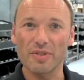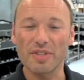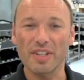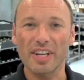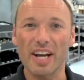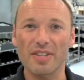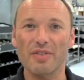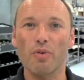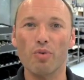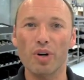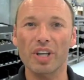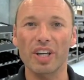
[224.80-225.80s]
you see the guys
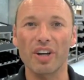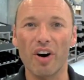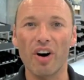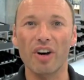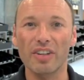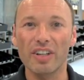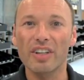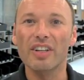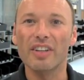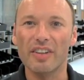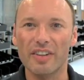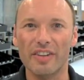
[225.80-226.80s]
working on
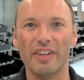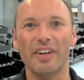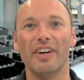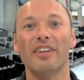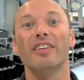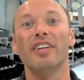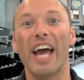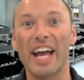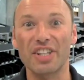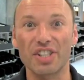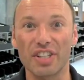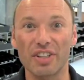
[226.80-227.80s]
the
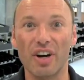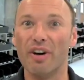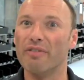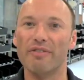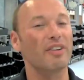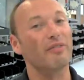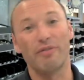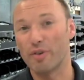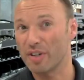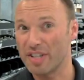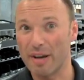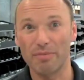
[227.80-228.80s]
engine of, for
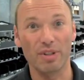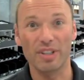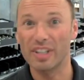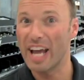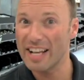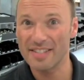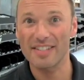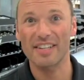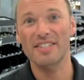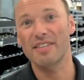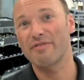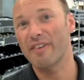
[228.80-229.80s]
example, an
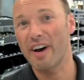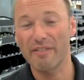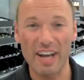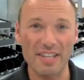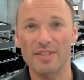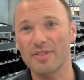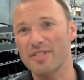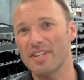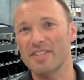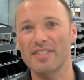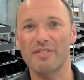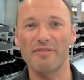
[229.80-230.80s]
S65,
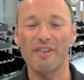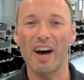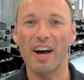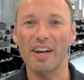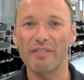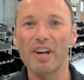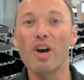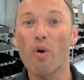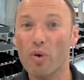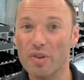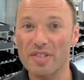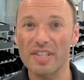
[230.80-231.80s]

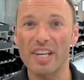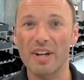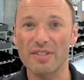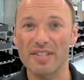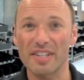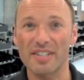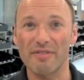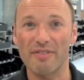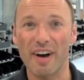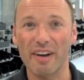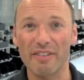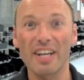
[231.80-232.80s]
SL65 or
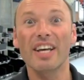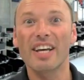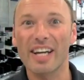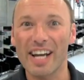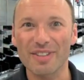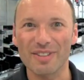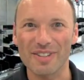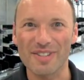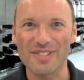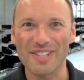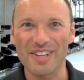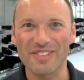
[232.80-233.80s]
CL65. And actually the
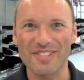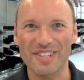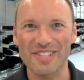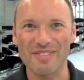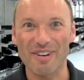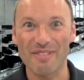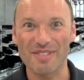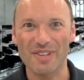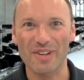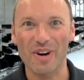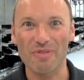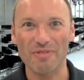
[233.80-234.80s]
CL65 is a
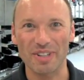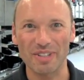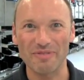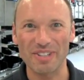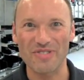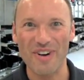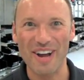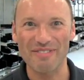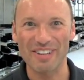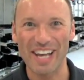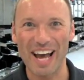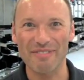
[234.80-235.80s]
car we're going to be
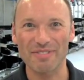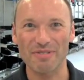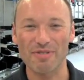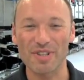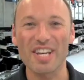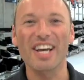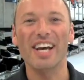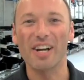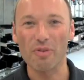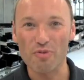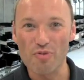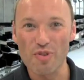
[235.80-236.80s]
driving afterwards, and
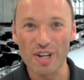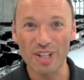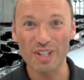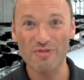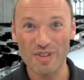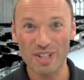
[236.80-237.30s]
I really